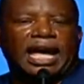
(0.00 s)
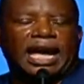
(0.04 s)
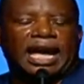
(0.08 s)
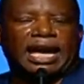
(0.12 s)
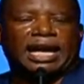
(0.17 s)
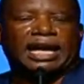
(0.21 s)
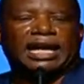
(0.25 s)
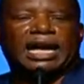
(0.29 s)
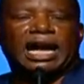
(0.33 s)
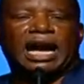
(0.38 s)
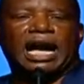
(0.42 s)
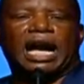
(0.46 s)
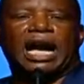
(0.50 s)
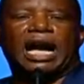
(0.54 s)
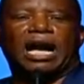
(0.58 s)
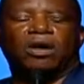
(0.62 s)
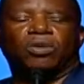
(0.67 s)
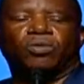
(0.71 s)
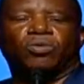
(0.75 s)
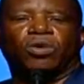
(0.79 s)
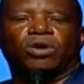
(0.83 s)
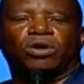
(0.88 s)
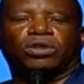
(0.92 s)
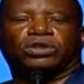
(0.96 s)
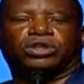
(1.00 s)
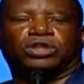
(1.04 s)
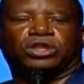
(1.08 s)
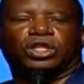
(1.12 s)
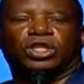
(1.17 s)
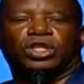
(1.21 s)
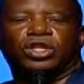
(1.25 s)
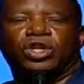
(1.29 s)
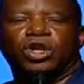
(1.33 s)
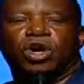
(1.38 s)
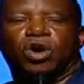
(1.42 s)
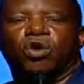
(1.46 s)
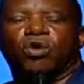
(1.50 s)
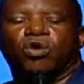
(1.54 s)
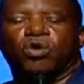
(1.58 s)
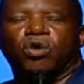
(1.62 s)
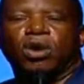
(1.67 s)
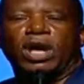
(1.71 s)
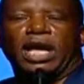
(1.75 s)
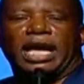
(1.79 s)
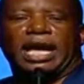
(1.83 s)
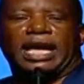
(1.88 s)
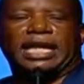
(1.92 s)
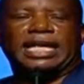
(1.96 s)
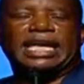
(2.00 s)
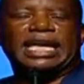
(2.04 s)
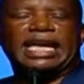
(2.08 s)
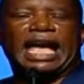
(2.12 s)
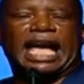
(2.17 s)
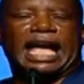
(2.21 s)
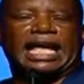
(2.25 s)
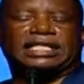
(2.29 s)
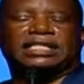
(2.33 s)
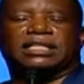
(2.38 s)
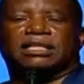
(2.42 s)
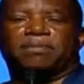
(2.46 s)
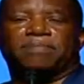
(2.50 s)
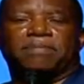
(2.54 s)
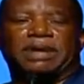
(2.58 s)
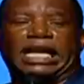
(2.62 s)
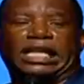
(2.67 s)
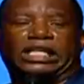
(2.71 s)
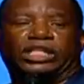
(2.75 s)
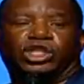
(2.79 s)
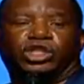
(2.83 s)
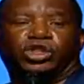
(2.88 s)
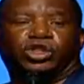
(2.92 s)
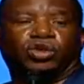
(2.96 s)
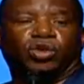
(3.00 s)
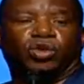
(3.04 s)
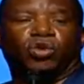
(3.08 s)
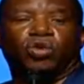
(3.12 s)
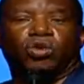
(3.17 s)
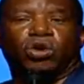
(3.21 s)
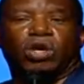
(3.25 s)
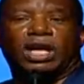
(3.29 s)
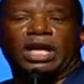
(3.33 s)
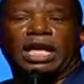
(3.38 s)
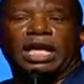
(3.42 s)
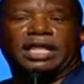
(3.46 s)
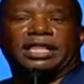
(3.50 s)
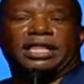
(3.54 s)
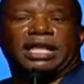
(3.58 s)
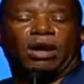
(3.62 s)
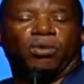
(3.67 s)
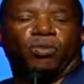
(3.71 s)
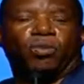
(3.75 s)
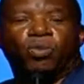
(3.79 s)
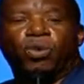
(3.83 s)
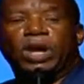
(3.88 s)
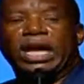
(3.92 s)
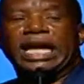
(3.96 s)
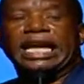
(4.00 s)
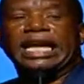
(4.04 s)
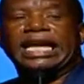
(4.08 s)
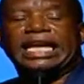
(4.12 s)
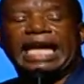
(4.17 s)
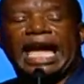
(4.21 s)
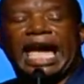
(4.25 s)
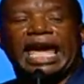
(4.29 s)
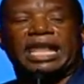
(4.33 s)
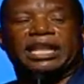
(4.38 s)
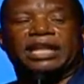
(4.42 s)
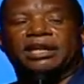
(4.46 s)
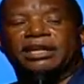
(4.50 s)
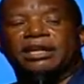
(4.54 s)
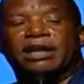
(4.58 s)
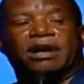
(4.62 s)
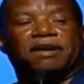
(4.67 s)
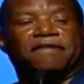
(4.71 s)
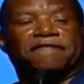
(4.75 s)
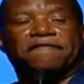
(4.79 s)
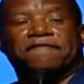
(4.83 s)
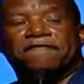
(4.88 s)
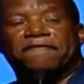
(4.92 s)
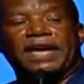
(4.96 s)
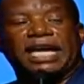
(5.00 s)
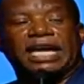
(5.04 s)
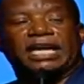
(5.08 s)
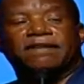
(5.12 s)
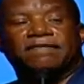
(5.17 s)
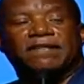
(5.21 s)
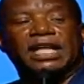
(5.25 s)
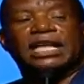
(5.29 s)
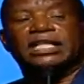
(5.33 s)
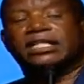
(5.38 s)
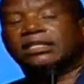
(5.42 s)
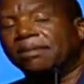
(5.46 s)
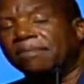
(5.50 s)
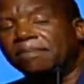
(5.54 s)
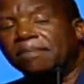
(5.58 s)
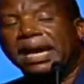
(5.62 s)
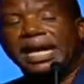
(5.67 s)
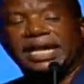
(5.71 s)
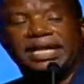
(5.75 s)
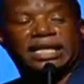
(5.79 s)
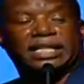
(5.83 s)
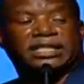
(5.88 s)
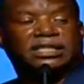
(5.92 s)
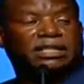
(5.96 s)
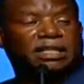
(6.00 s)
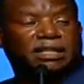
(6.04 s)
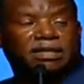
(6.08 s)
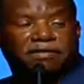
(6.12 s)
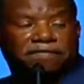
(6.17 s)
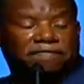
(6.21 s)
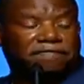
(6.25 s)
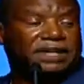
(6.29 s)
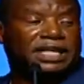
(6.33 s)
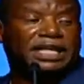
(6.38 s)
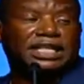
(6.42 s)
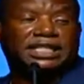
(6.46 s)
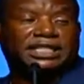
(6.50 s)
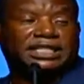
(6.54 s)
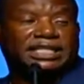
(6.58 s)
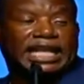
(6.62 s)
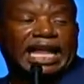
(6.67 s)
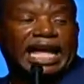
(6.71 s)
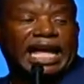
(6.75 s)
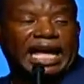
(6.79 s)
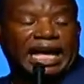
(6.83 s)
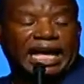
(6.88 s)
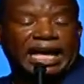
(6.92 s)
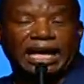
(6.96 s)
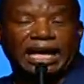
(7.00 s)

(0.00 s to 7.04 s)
and God wants to know, and He has to make sure that we got enough faith to make it to the finish line.